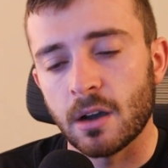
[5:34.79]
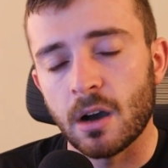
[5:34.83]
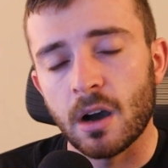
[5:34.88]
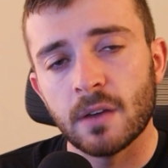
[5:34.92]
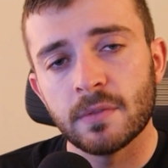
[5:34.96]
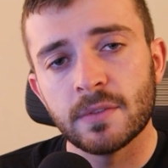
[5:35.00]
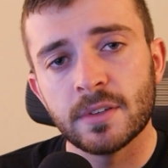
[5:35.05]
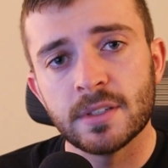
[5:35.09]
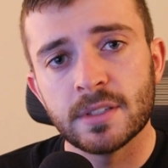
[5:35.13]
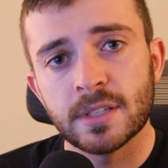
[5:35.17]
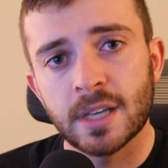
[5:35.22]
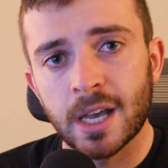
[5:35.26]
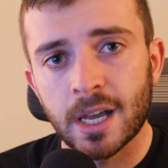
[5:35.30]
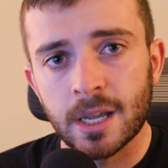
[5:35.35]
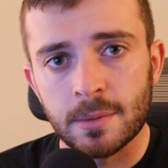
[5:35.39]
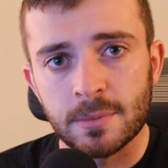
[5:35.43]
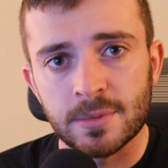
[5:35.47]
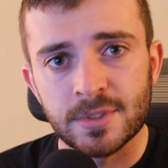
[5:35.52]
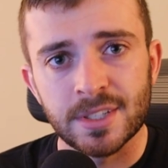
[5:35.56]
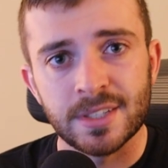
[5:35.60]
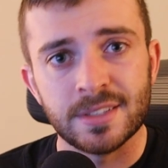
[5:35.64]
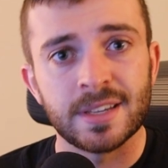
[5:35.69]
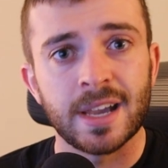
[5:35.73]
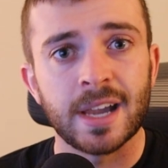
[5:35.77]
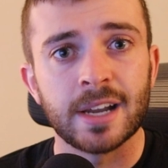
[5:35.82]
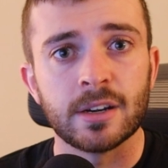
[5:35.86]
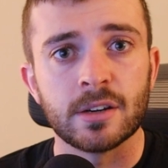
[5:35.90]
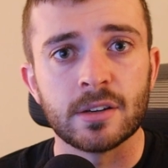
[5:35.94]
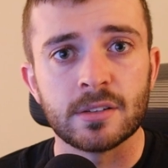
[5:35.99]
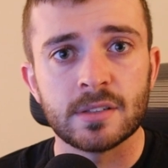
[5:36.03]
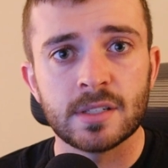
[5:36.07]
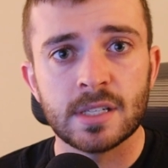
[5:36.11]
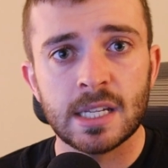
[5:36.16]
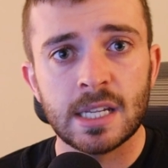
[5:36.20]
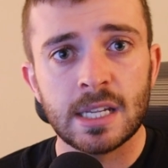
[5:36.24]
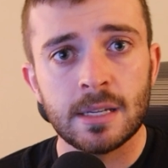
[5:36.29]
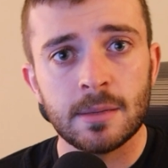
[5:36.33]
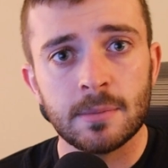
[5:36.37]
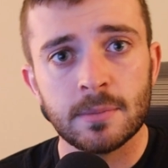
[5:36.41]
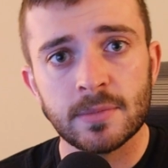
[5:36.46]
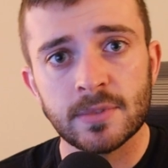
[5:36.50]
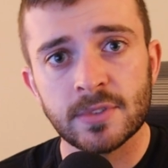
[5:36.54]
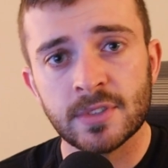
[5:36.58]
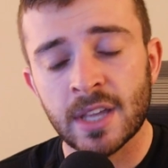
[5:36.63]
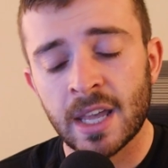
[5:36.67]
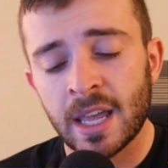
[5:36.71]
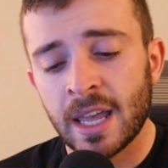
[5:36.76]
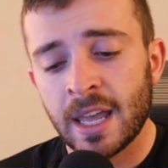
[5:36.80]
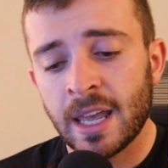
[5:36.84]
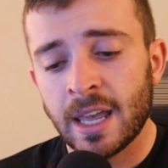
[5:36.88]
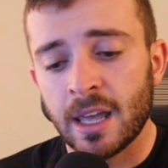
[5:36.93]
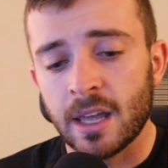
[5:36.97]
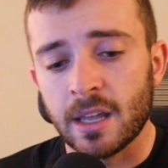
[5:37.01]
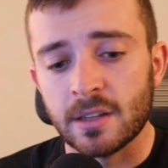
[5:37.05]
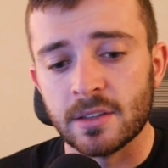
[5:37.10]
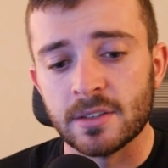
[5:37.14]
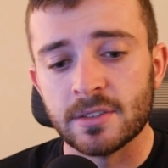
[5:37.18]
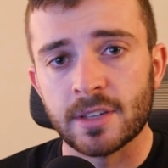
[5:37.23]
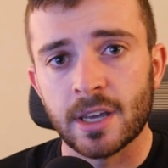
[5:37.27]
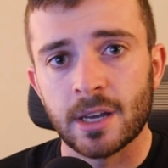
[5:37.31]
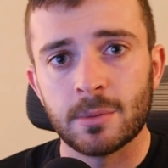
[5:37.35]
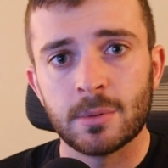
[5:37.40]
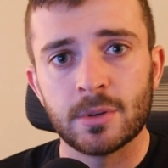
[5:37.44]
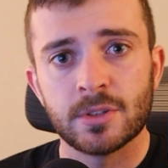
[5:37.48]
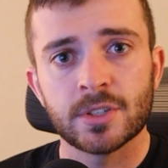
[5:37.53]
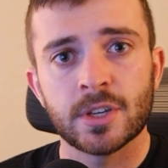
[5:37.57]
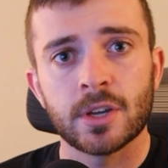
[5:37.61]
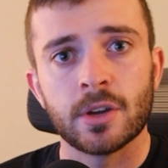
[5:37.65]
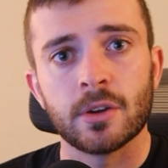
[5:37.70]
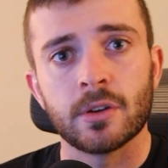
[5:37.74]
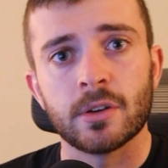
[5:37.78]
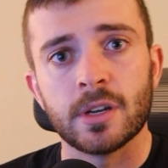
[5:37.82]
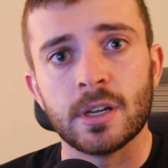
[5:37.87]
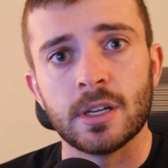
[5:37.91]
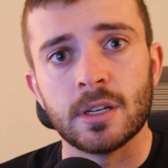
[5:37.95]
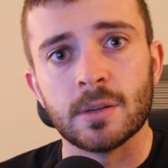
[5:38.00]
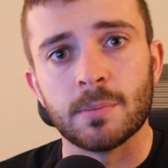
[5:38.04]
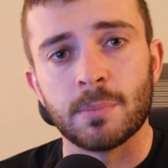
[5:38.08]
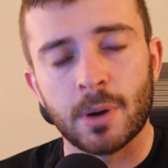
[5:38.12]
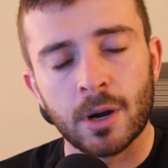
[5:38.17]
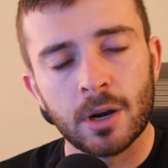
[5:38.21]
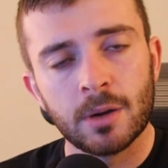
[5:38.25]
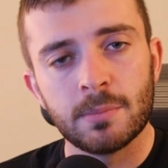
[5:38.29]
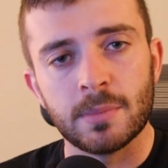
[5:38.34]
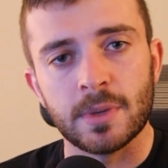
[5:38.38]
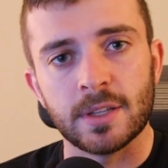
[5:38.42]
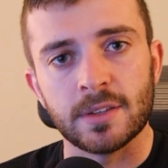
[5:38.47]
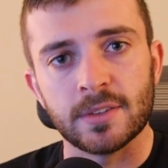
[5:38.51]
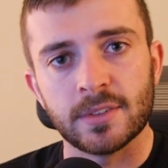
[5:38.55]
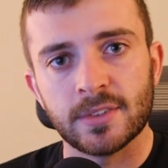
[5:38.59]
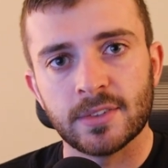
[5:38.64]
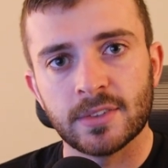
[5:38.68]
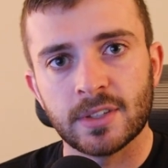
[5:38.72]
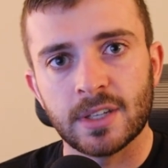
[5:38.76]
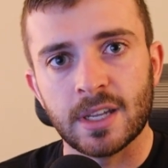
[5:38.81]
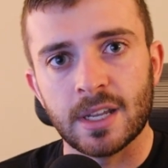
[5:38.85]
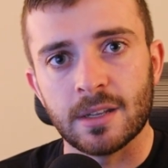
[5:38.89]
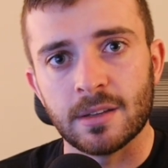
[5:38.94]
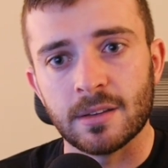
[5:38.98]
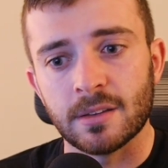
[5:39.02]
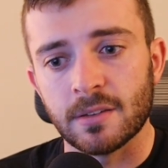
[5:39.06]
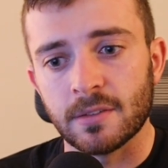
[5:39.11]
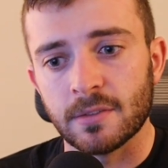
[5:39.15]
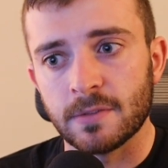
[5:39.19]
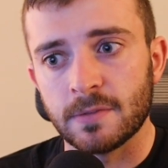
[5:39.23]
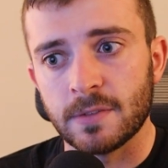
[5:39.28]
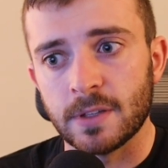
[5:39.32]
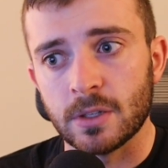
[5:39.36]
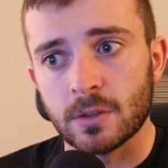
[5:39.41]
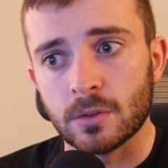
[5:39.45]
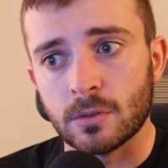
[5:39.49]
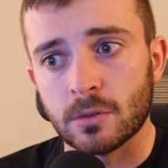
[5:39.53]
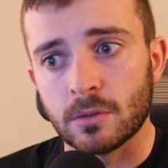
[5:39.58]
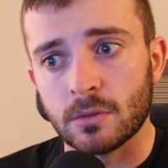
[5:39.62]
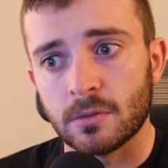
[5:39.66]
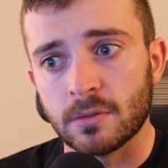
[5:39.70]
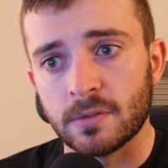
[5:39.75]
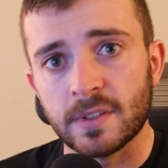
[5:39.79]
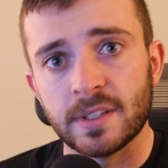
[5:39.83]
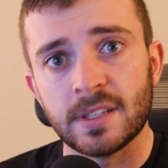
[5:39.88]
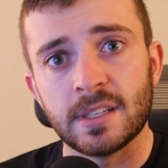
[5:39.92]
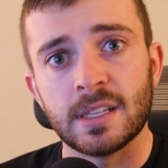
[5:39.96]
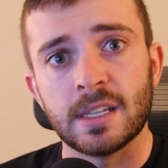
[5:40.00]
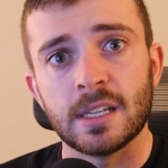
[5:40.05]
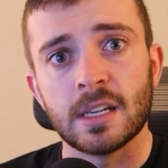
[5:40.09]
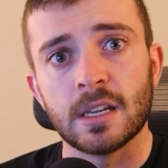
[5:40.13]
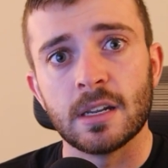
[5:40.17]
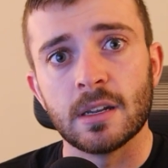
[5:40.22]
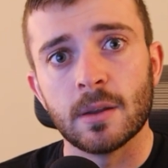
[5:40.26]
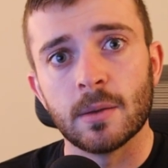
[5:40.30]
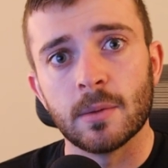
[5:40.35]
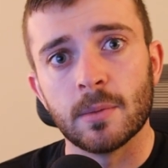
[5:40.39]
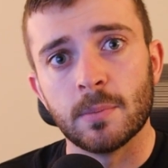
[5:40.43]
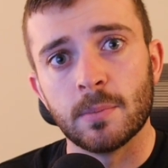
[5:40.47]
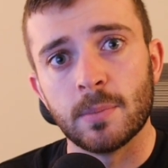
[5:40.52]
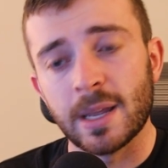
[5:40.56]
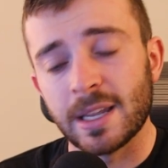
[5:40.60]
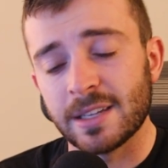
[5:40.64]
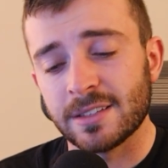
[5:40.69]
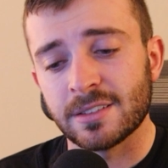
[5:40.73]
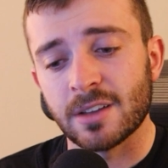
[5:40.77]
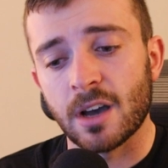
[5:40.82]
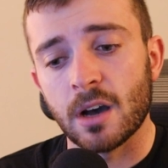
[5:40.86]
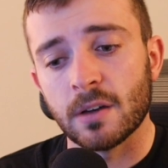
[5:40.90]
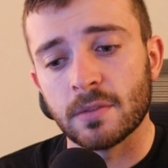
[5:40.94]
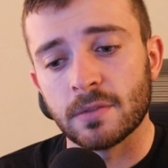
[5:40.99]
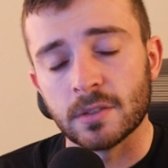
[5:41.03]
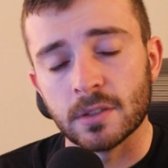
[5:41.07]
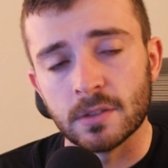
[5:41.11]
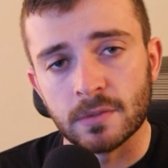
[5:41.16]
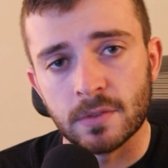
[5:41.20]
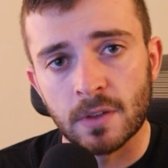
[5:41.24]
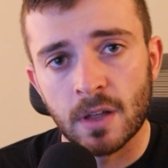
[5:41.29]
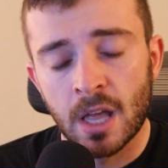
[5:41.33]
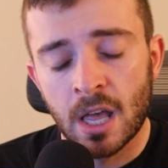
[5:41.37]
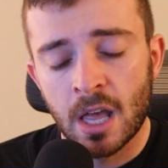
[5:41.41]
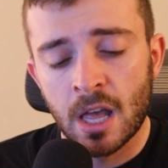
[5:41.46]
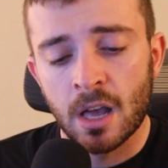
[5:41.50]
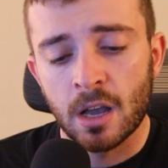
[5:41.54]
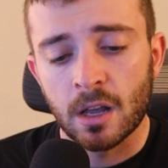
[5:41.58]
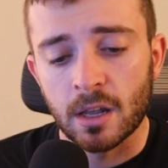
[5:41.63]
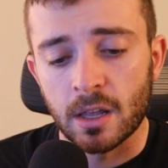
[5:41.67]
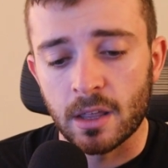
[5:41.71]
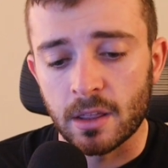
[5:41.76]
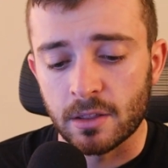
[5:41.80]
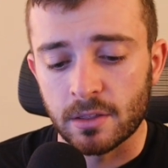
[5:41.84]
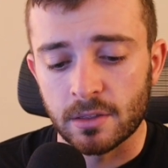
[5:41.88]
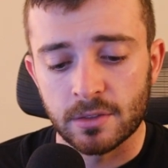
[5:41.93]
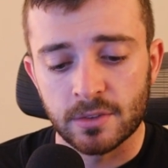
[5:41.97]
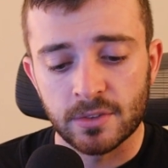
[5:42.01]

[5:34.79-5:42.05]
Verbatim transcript: Oftentimes, entire teams and cybersecurity departments can feel fatigue based off of uh,